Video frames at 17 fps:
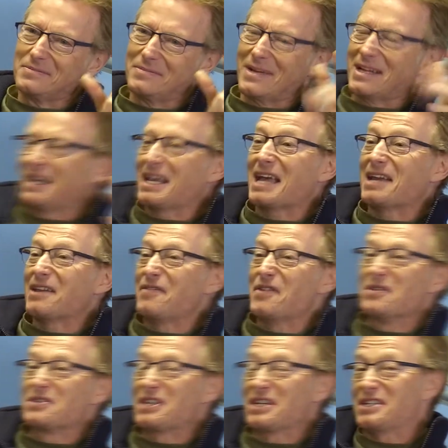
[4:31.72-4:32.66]
And again, if
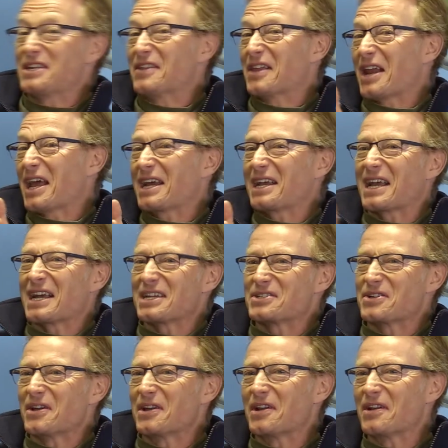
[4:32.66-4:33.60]
you sit in the
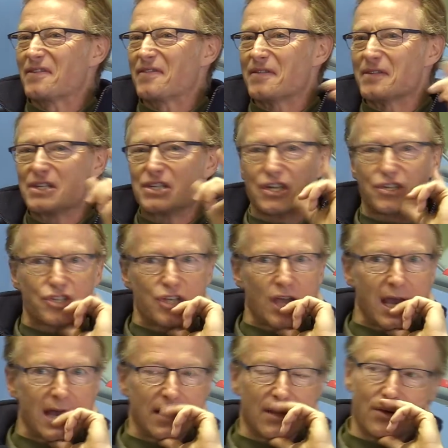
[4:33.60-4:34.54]
Lancaster, I don't know if it's just
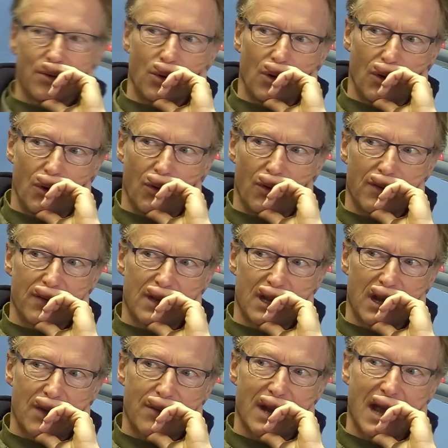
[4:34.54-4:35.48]
Jane or you
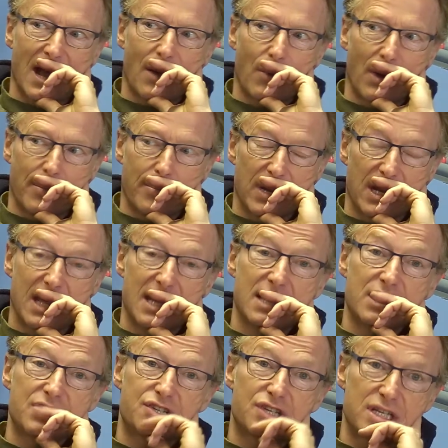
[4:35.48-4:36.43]
know, in our one, but it
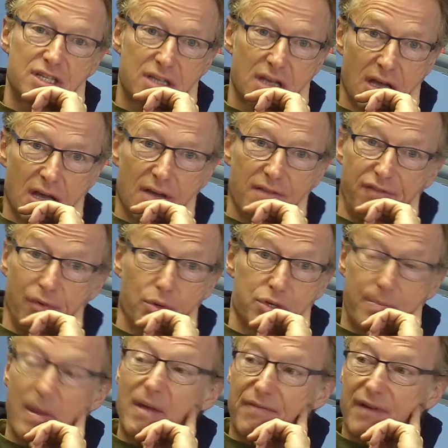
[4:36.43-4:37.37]
is just 4
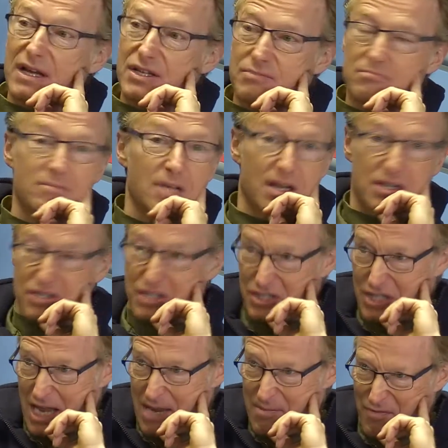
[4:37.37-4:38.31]
Spitfires. It's the
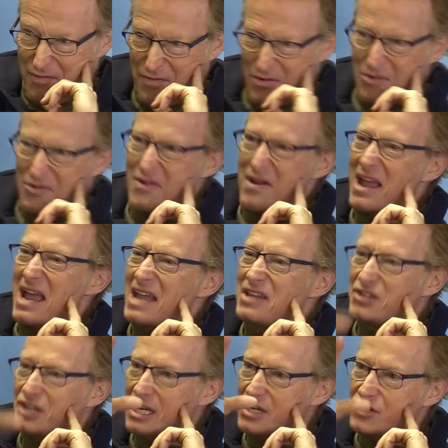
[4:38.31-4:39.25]
same 4
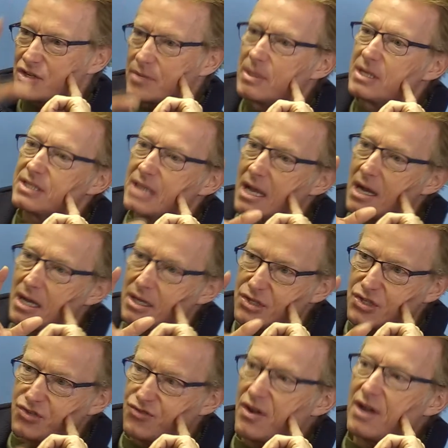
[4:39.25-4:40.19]
engine instruments. They are
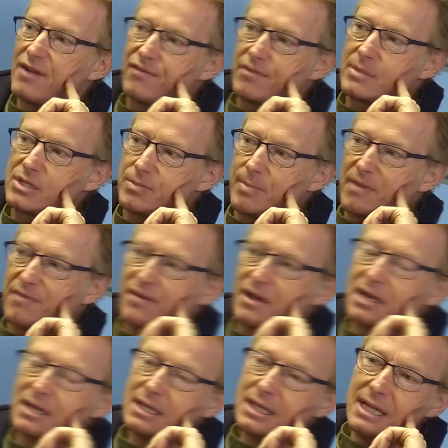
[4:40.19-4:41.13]
straight from the Spitfire.
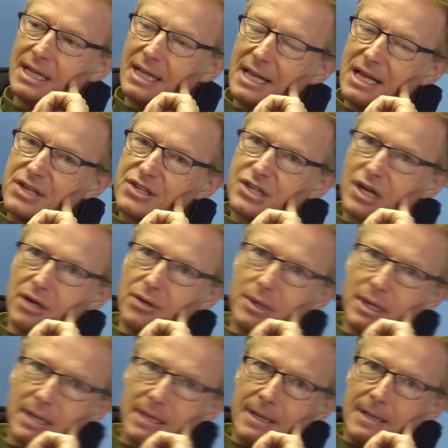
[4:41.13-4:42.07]

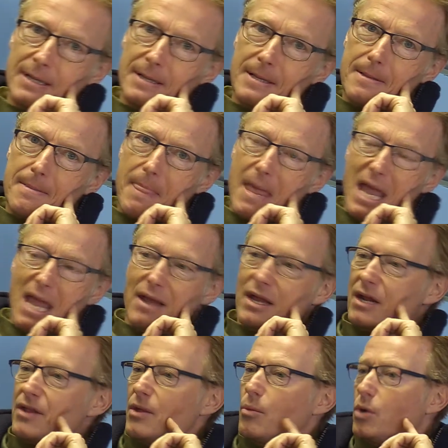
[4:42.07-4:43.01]
So,
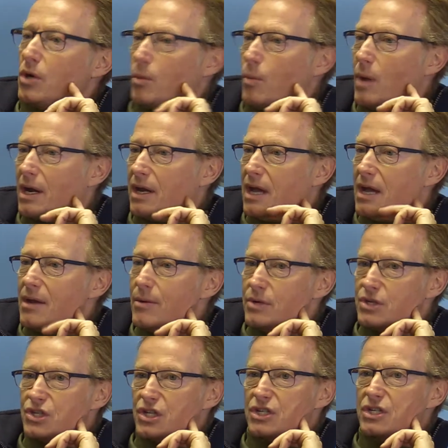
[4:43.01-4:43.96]
you know, the wooden one day, it
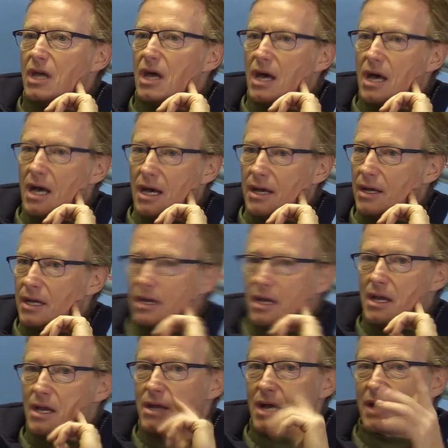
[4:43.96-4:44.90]
was just
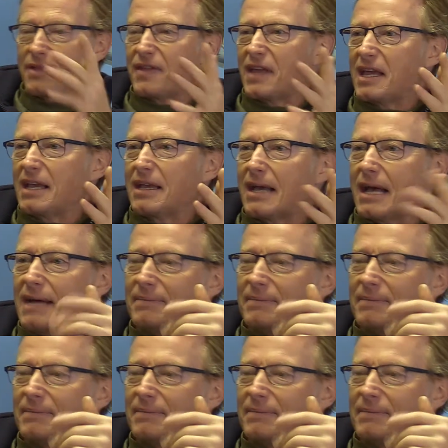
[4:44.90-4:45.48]
I think